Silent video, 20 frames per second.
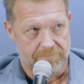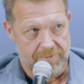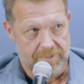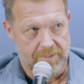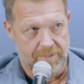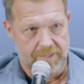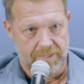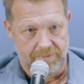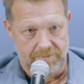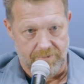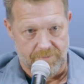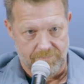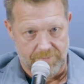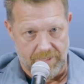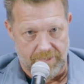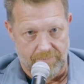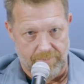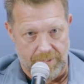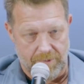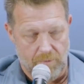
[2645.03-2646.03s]
feeling
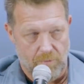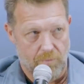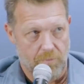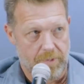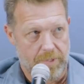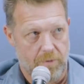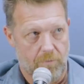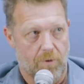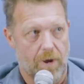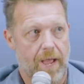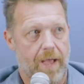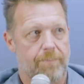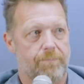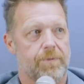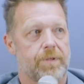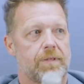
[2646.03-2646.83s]
something. I'm like, holy crap.